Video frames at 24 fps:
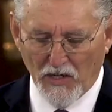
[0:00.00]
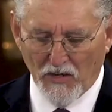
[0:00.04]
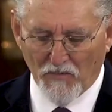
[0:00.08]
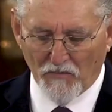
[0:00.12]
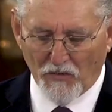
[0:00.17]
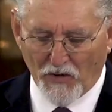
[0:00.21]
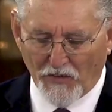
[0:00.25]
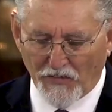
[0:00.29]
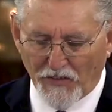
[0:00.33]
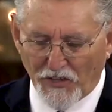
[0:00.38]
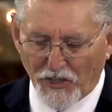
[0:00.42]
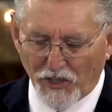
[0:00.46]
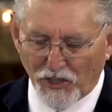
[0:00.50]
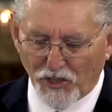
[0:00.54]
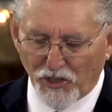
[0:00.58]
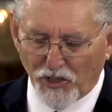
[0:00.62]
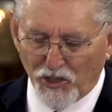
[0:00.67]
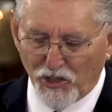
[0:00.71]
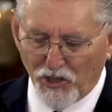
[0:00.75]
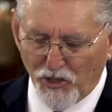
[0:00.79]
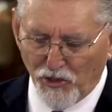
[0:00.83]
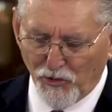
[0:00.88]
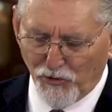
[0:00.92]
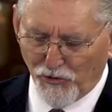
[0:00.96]
For the
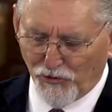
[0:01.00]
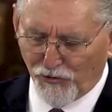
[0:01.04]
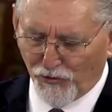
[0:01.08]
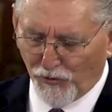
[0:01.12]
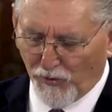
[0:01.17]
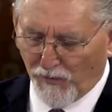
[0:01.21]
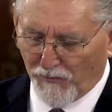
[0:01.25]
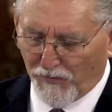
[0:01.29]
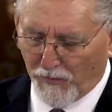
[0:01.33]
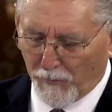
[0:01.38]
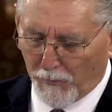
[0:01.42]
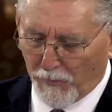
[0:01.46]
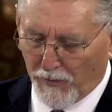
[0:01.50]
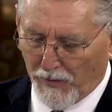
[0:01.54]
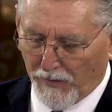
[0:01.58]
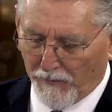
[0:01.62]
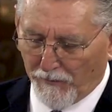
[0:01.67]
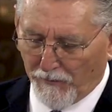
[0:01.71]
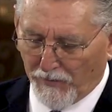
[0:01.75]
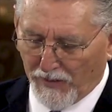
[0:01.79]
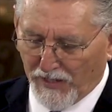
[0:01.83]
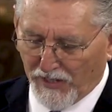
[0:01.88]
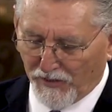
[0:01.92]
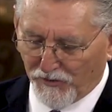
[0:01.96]
accuser of the
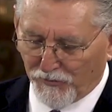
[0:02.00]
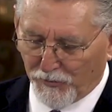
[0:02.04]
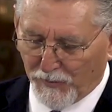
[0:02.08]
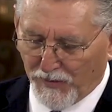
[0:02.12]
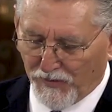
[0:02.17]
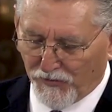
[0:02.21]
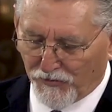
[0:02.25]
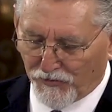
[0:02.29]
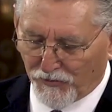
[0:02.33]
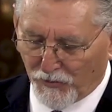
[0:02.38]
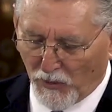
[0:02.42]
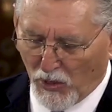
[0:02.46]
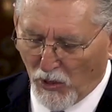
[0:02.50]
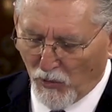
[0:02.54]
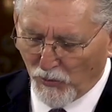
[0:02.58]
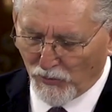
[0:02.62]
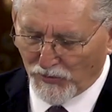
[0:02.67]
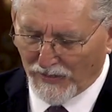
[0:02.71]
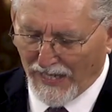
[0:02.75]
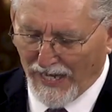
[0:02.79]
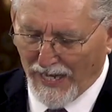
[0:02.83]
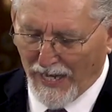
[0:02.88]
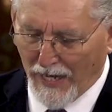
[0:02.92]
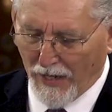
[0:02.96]
brethren has been thrown
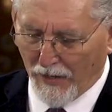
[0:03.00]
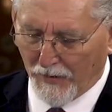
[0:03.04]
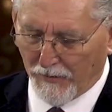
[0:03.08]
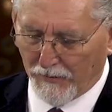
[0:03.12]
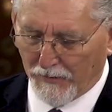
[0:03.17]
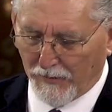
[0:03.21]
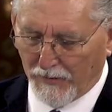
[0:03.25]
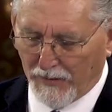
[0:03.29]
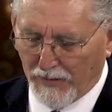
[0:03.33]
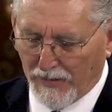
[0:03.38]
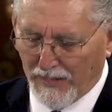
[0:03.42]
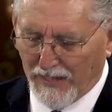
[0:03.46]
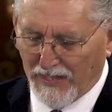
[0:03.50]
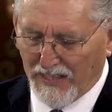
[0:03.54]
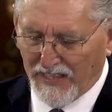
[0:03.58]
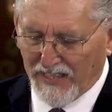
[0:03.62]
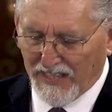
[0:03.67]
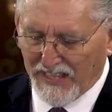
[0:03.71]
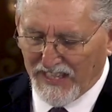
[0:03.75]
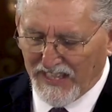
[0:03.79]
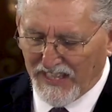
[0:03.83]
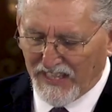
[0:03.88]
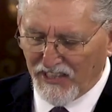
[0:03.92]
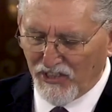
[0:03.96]
down,
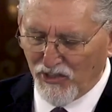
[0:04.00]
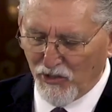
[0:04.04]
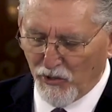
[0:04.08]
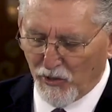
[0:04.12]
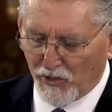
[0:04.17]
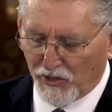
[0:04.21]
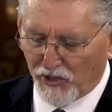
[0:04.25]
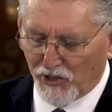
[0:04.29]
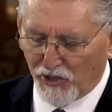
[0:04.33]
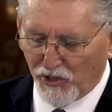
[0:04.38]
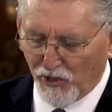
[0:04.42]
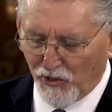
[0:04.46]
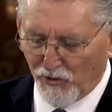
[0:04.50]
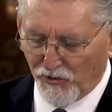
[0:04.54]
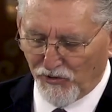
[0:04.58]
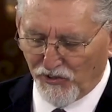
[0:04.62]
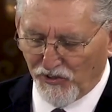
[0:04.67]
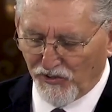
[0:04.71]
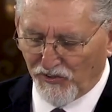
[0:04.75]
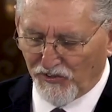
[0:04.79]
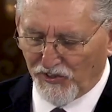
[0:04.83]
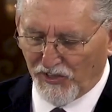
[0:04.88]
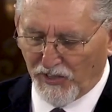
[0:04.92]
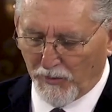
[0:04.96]
he who
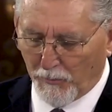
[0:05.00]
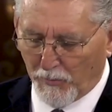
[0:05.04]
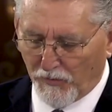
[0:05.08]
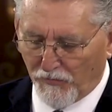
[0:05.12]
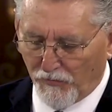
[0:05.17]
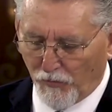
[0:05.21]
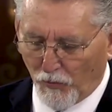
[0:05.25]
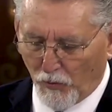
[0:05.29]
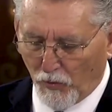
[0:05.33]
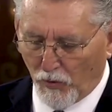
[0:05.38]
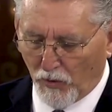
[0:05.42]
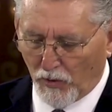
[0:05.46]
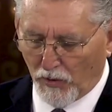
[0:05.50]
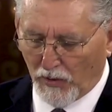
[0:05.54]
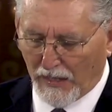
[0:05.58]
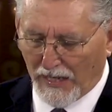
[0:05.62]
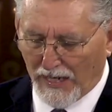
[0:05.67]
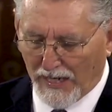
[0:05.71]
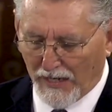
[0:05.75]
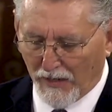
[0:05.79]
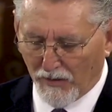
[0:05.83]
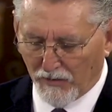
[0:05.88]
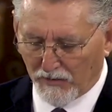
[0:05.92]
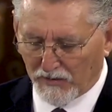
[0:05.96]
accuses them before
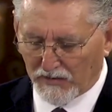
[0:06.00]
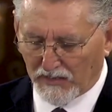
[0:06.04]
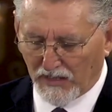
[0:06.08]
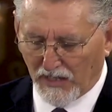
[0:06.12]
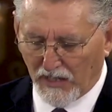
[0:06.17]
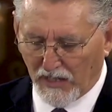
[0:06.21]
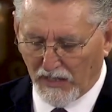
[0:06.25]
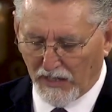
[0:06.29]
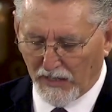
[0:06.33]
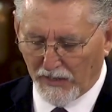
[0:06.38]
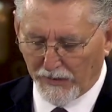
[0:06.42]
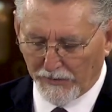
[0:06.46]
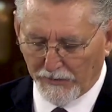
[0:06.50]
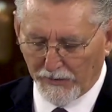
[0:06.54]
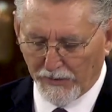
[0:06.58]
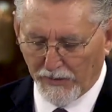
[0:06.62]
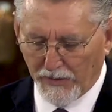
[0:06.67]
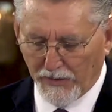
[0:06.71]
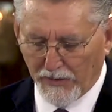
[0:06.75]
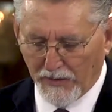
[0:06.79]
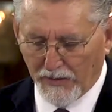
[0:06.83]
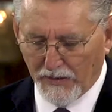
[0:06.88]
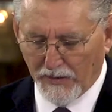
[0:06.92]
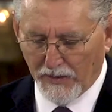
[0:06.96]
our God
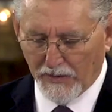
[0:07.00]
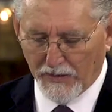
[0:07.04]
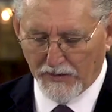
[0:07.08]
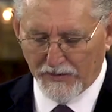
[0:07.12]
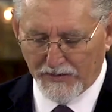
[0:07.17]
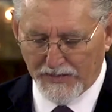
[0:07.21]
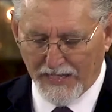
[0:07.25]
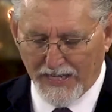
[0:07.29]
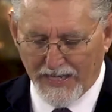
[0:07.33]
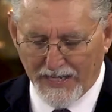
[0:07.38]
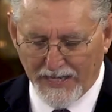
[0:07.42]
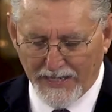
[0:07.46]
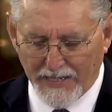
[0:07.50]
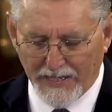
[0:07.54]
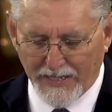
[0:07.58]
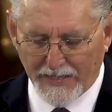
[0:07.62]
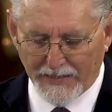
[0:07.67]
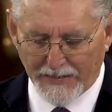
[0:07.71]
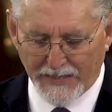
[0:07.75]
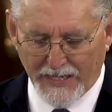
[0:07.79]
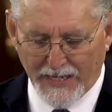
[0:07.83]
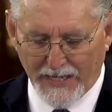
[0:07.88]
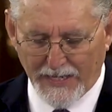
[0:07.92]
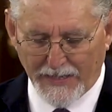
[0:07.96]
day
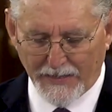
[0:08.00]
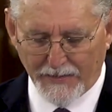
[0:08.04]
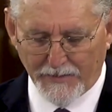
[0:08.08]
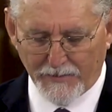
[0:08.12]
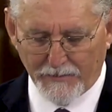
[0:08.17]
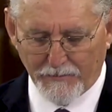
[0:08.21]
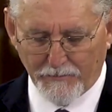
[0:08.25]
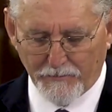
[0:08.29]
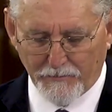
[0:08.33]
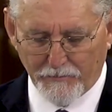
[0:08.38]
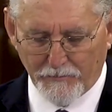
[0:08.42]
and night.